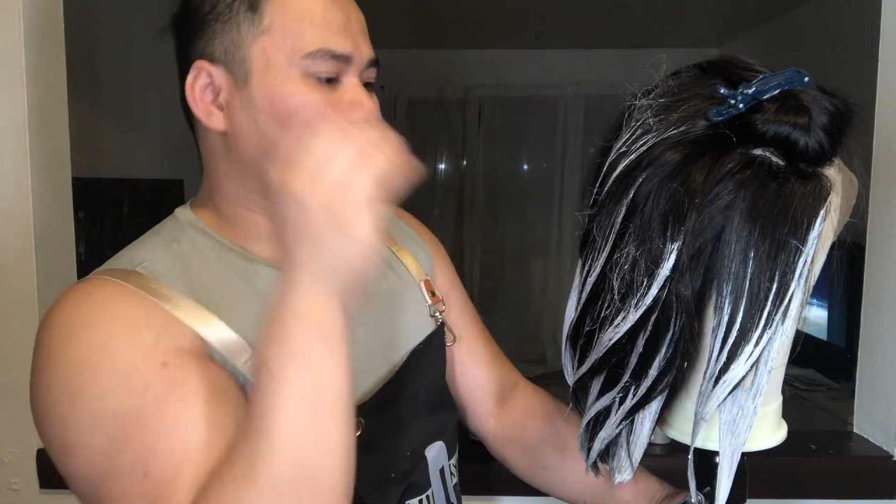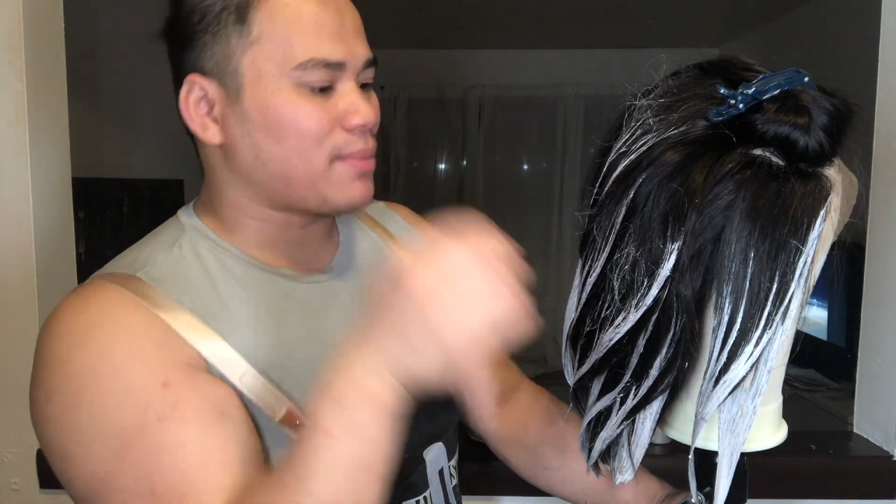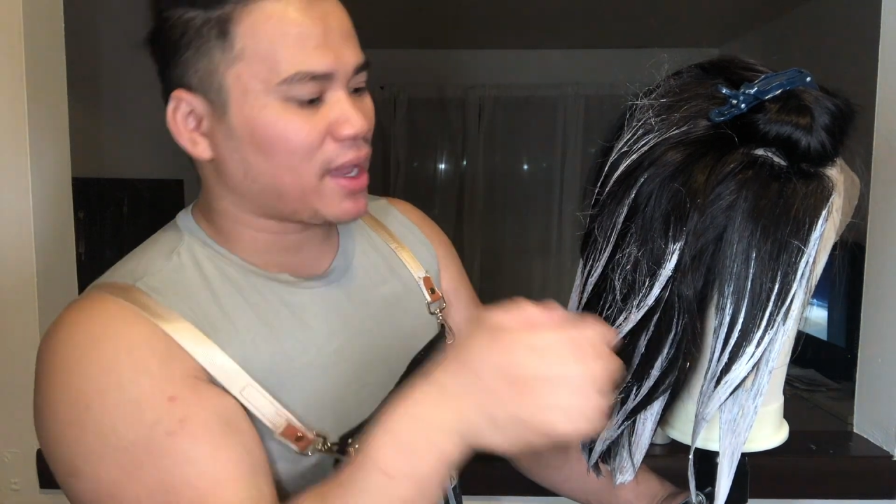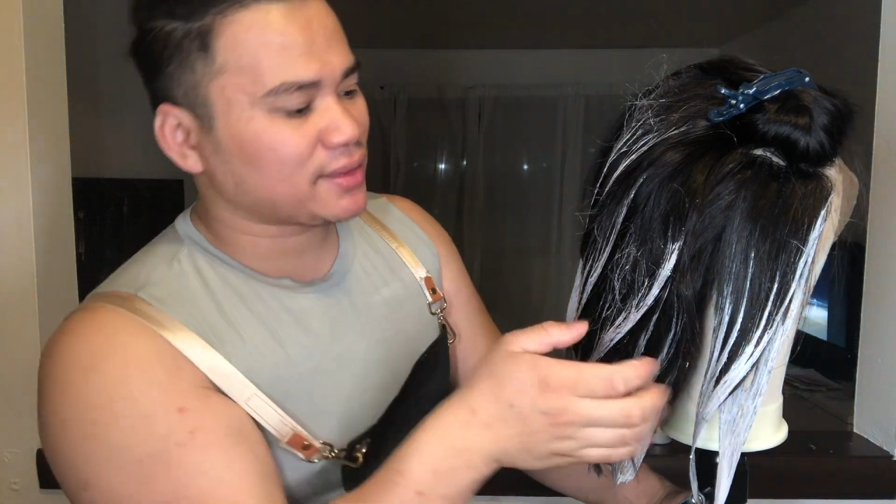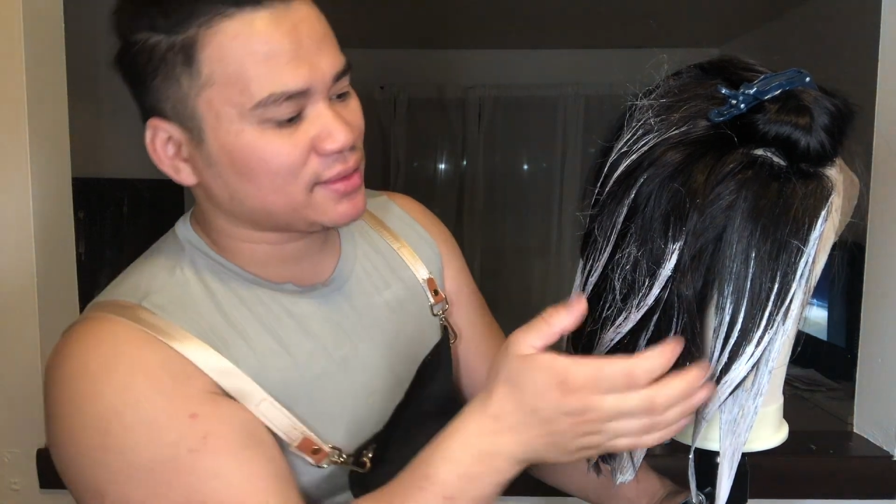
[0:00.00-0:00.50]

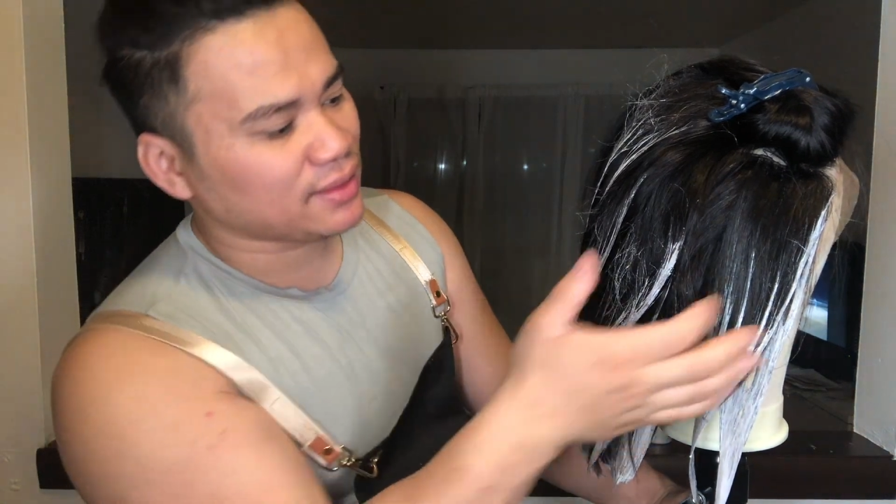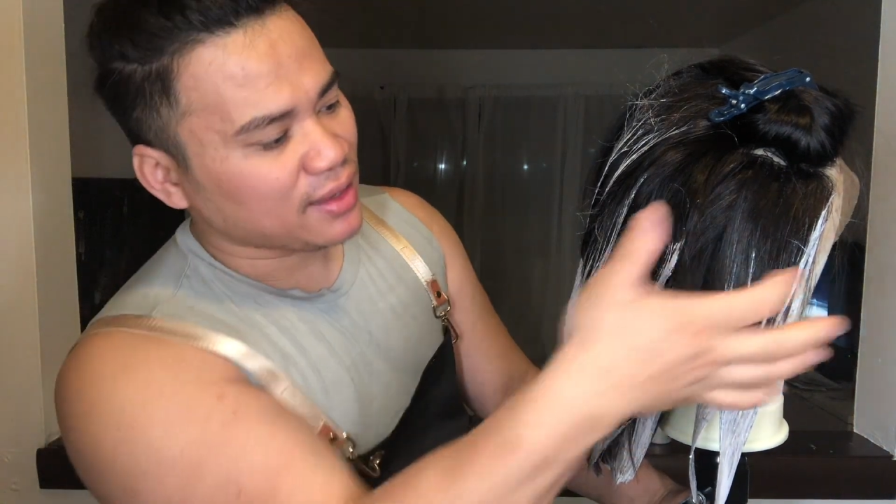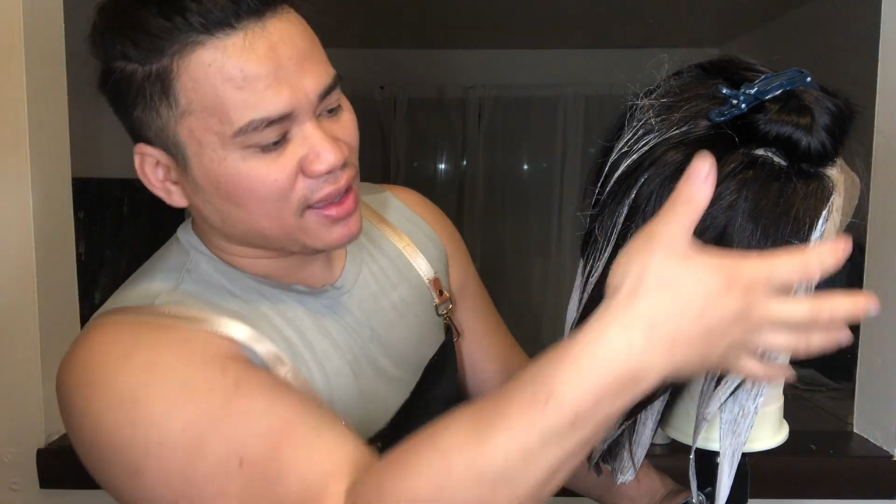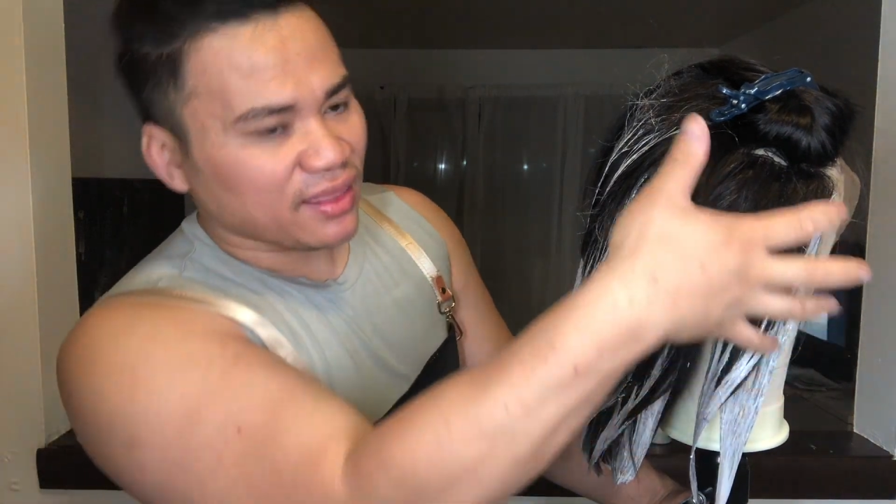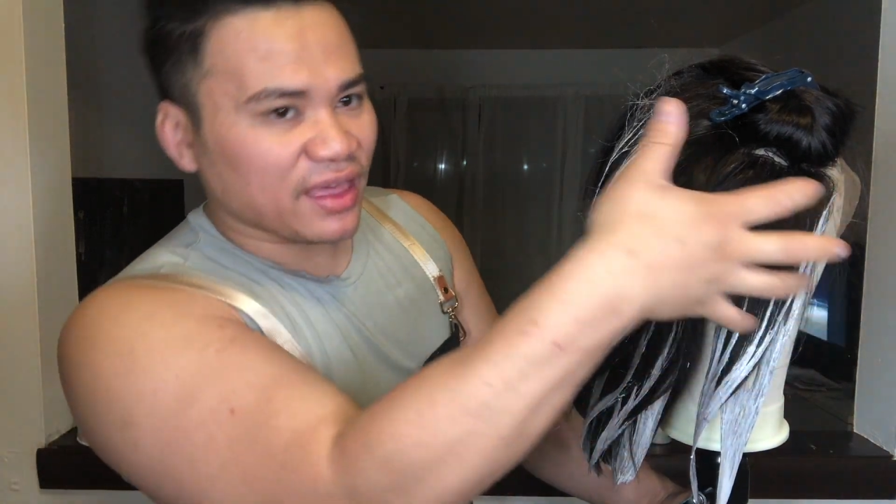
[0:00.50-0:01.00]
Imagine
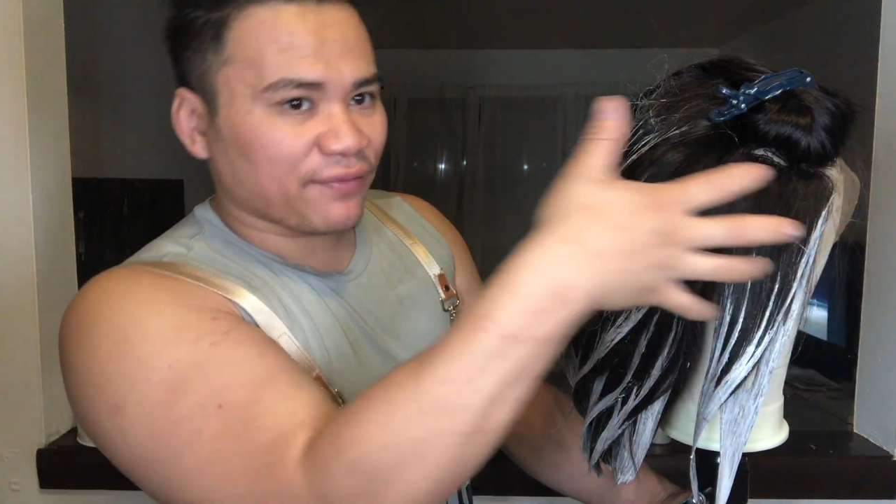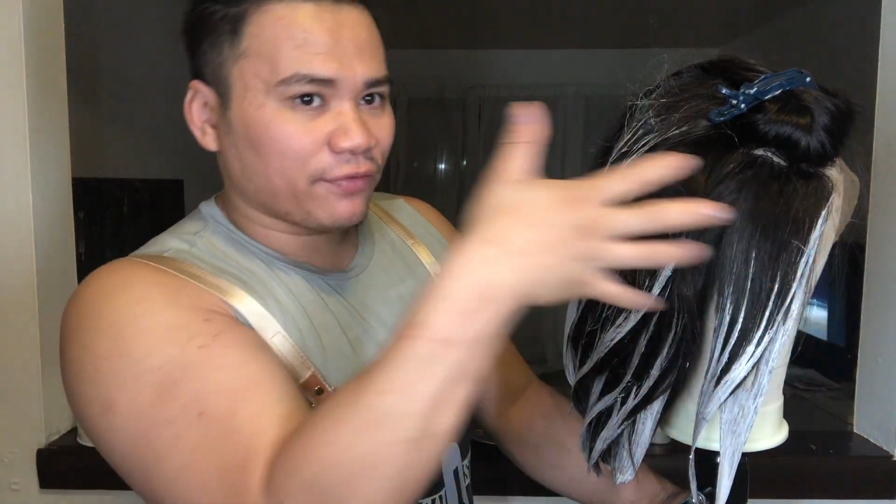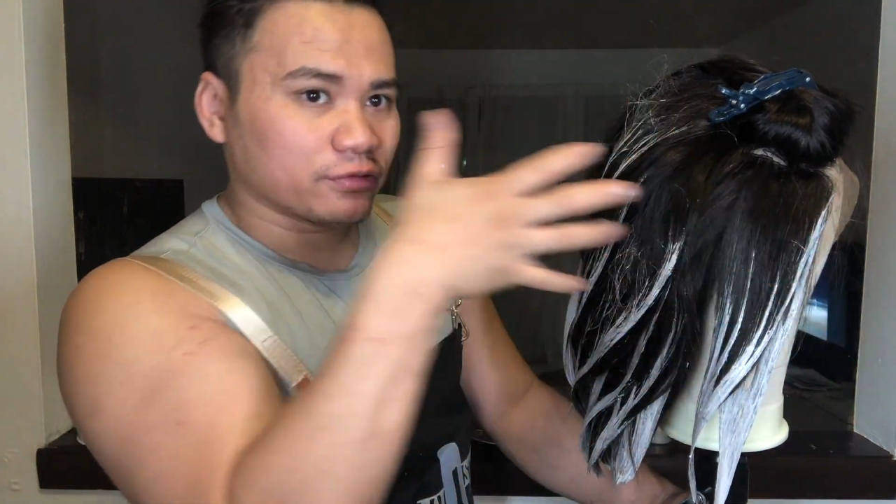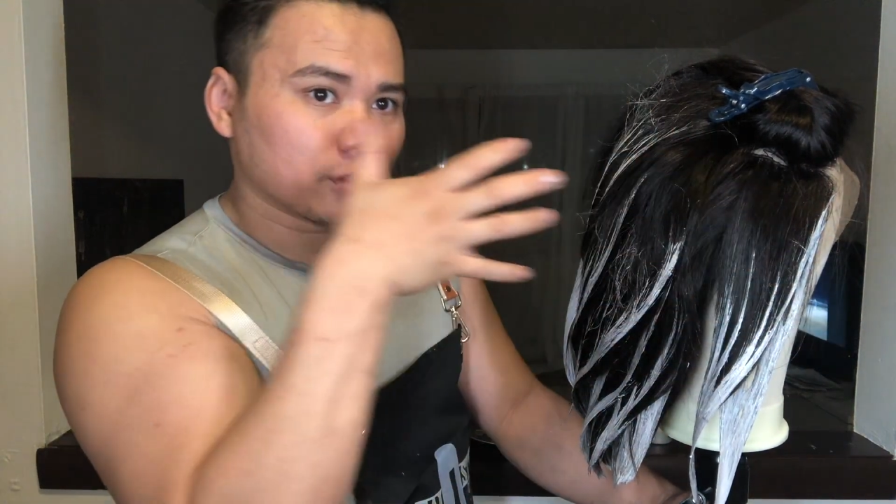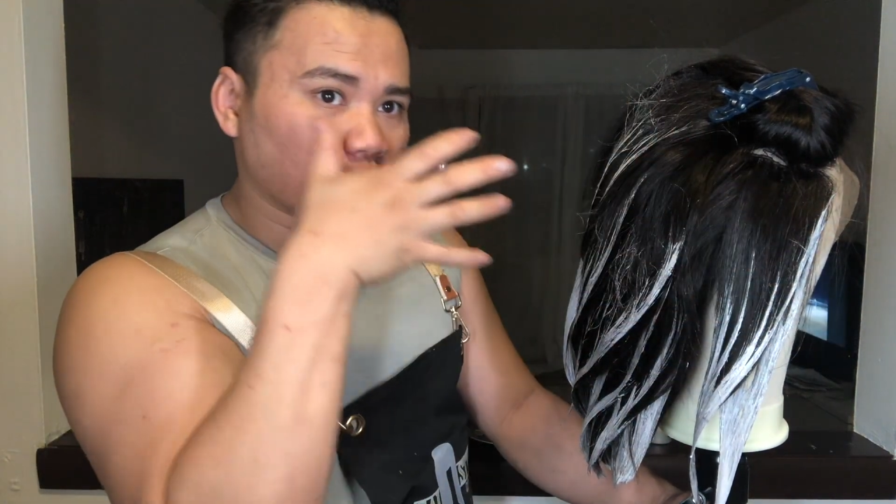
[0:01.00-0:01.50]
that
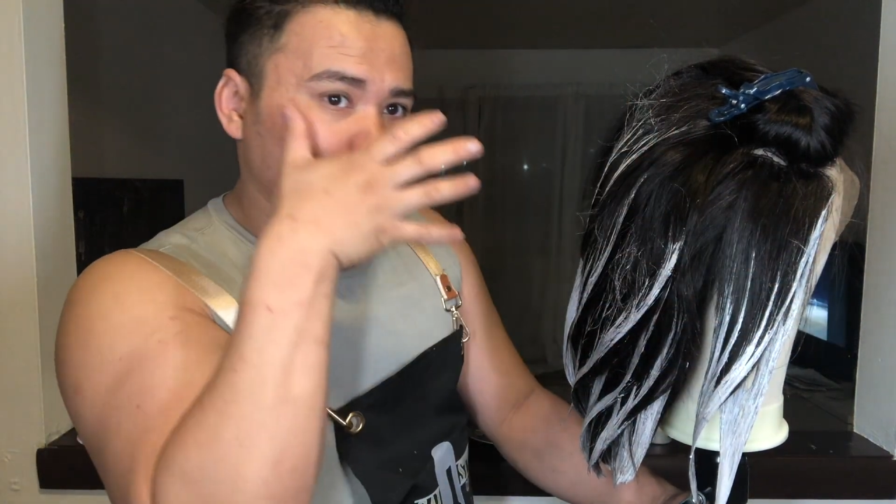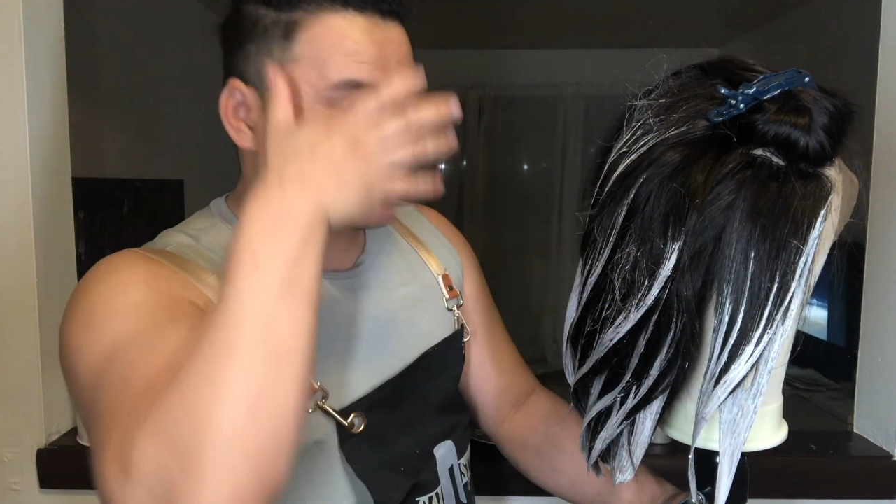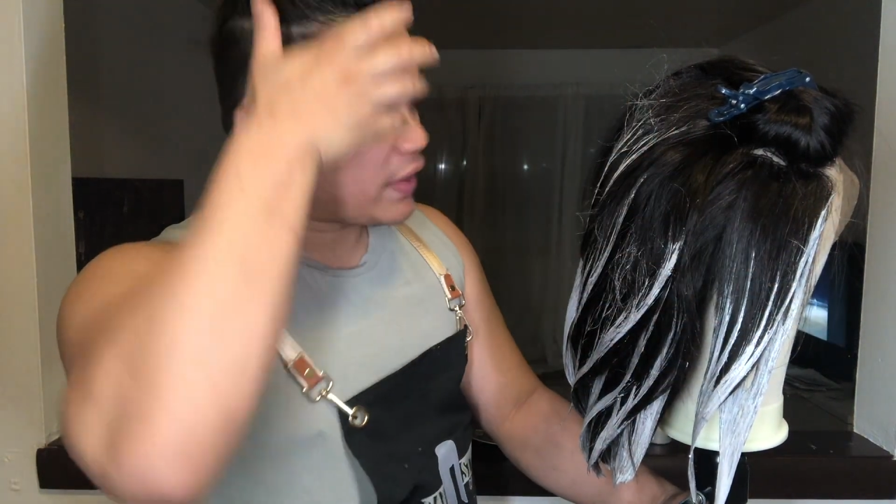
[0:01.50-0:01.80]
flow of